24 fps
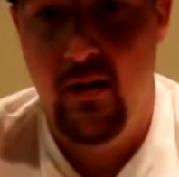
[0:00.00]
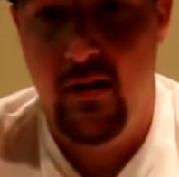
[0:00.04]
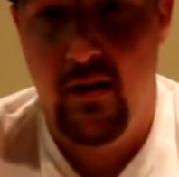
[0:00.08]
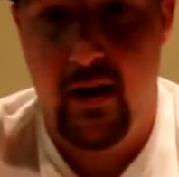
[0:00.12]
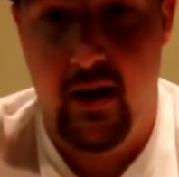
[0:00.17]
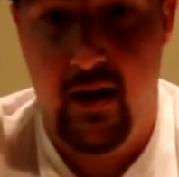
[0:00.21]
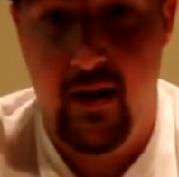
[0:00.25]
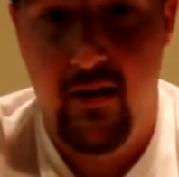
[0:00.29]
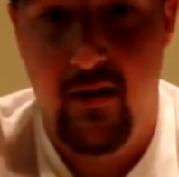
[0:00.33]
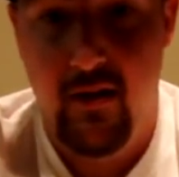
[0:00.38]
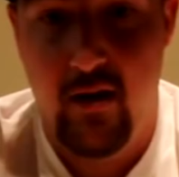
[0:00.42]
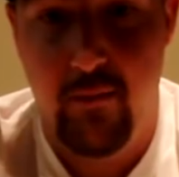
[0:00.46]

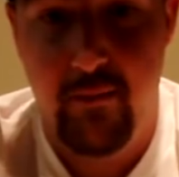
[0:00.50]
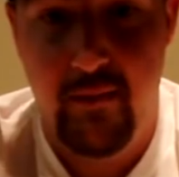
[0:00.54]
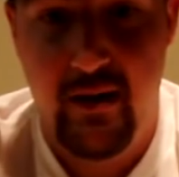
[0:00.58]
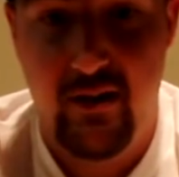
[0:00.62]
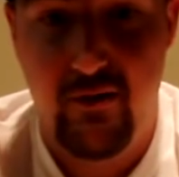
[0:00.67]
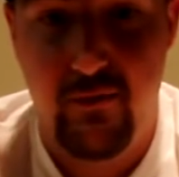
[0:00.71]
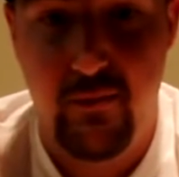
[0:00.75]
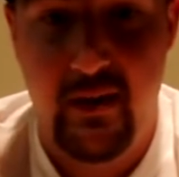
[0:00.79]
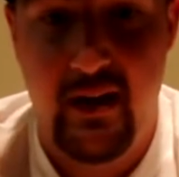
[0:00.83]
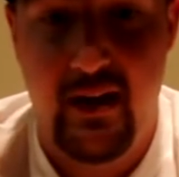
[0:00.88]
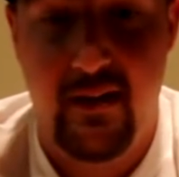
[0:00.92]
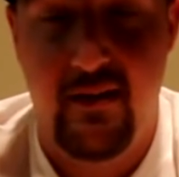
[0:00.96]
Okay, up
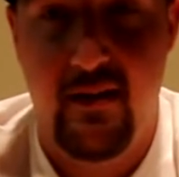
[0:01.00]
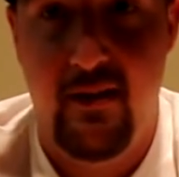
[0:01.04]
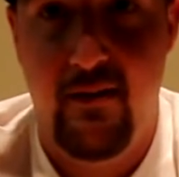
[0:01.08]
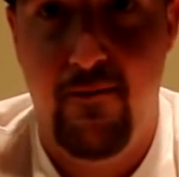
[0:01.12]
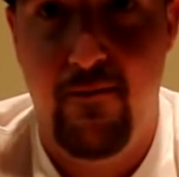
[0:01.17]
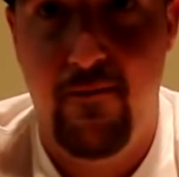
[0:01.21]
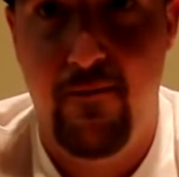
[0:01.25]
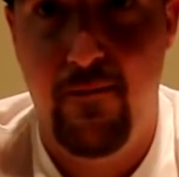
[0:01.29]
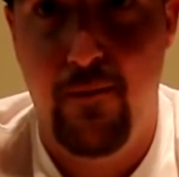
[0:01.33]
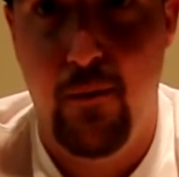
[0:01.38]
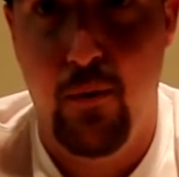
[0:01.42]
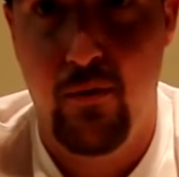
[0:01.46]
next we got the
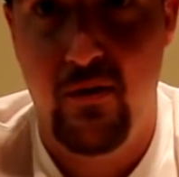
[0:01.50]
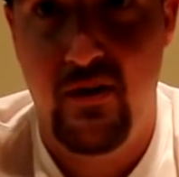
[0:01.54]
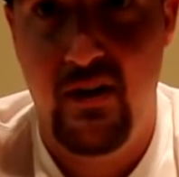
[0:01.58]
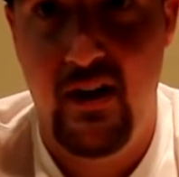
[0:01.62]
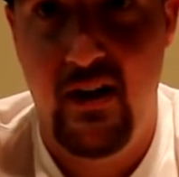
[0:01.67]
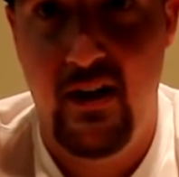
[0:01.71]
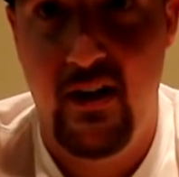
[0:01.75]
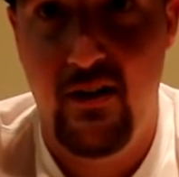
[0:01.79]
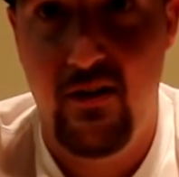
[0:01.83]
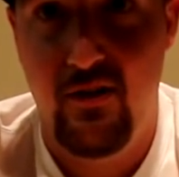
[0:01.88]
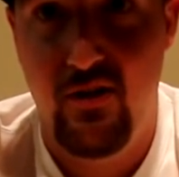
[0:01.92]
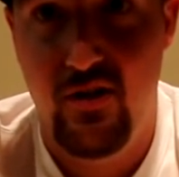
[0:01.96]

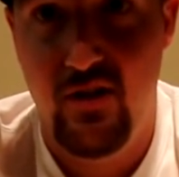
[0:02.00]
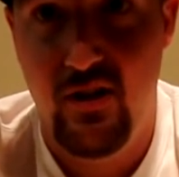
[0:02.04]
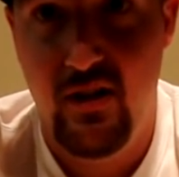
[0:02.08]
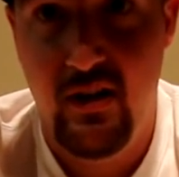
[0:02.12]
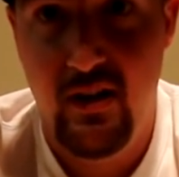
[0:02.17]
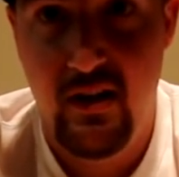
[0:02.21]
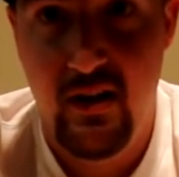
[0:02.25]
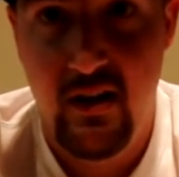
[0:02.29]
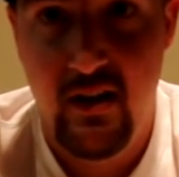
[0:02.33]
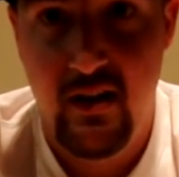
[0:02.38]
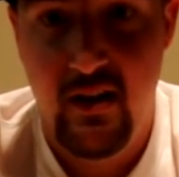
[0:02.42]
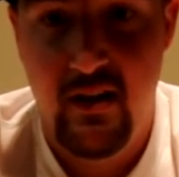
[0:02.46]
14-inch
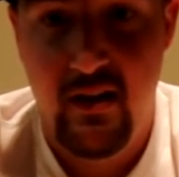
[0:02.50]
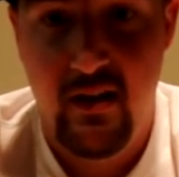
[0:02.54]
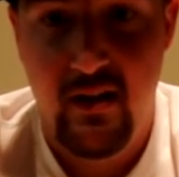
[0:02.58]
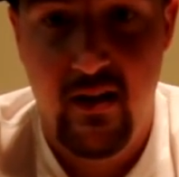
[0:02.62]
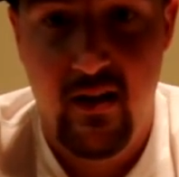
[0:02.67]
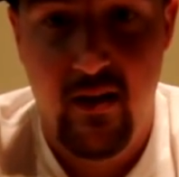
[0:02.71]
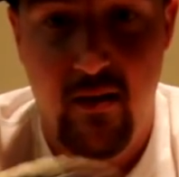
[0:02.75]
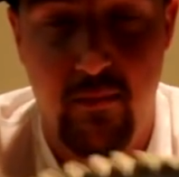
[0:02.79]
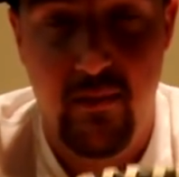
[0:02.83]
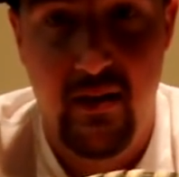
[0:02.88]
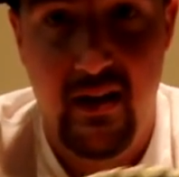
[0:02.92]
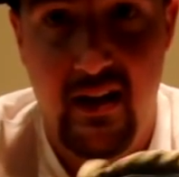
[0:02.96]

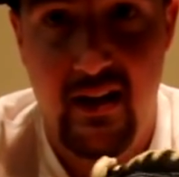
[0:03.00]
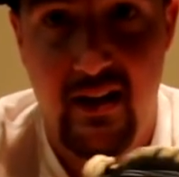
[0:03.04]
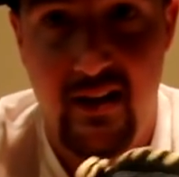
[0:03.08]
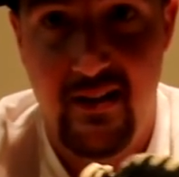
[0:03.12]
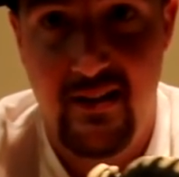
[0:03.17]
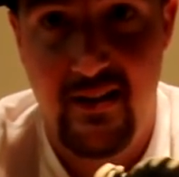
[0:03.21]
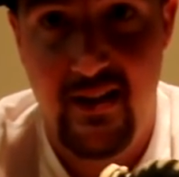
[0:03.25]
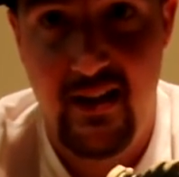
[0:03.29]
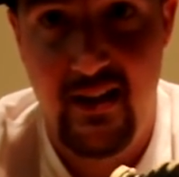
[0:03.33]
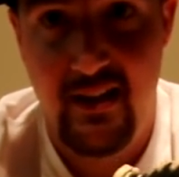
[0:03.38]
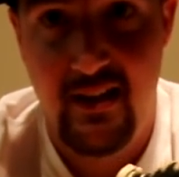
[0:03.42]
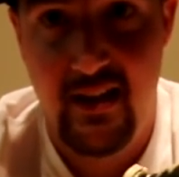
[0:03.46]

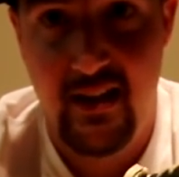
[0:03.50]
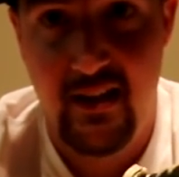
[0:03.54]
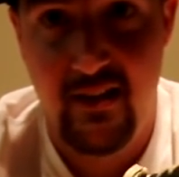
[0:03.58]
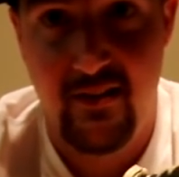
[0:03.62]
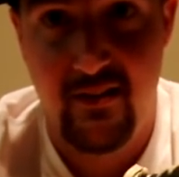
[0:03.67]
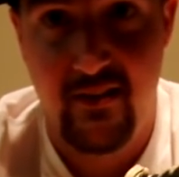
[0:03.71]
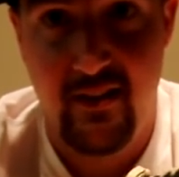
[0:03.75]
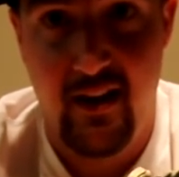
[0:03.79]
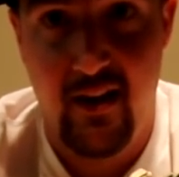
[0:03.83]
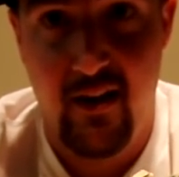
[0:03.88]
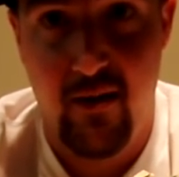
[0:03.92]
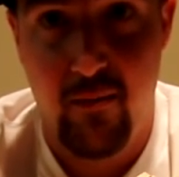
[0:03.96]
T-net
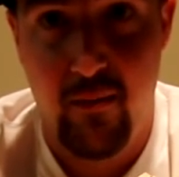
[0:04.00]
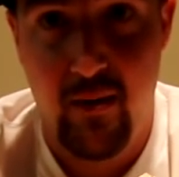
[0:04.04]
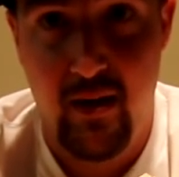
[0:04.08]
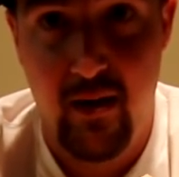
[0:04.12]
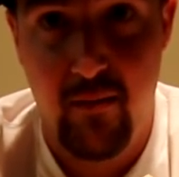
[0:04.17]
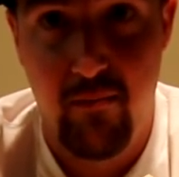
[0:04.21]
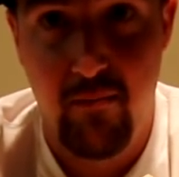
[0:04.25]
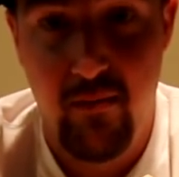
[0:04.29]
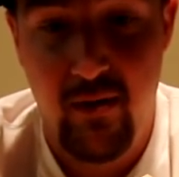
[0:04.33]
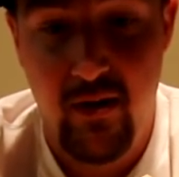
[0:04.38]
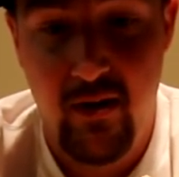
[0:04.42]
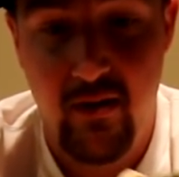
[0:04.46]
style
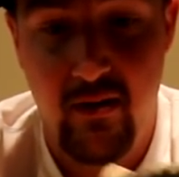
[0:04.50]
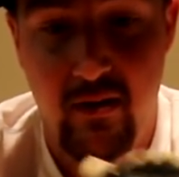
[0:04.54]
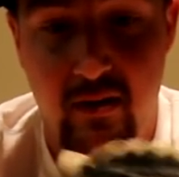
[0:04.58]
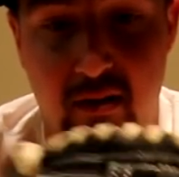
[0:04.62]
web.